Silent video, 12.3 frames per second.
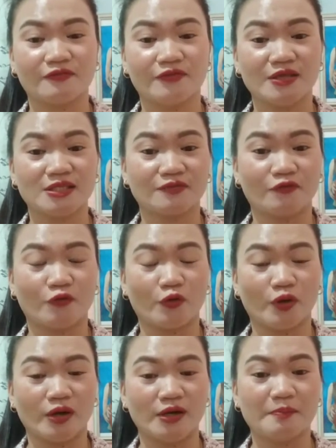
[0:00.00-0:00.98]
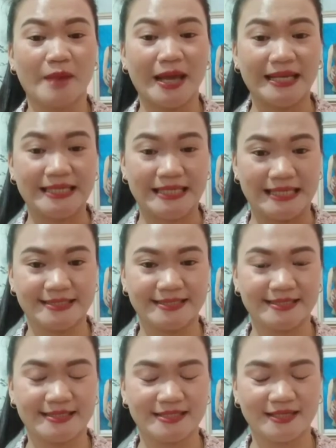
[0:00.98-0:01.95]
fits for my
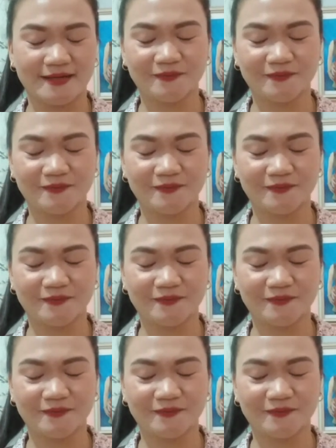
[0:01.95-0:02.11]
needs.